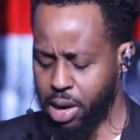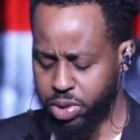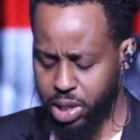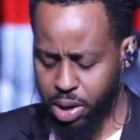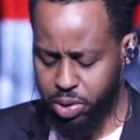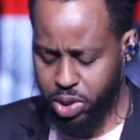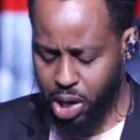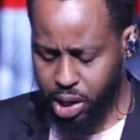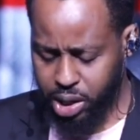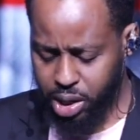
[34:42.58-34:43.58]
I was, I was
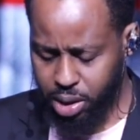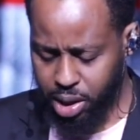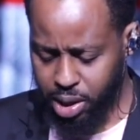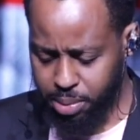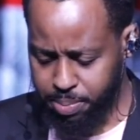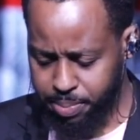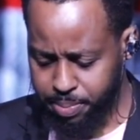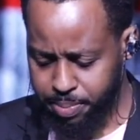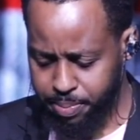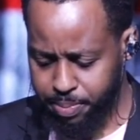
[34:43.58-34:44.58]
talking to um,
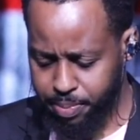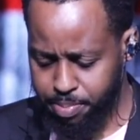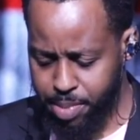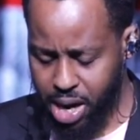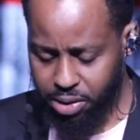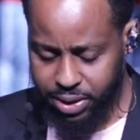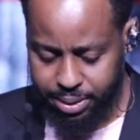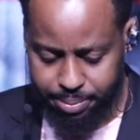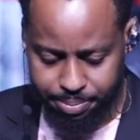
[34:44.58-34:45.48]
Melvin,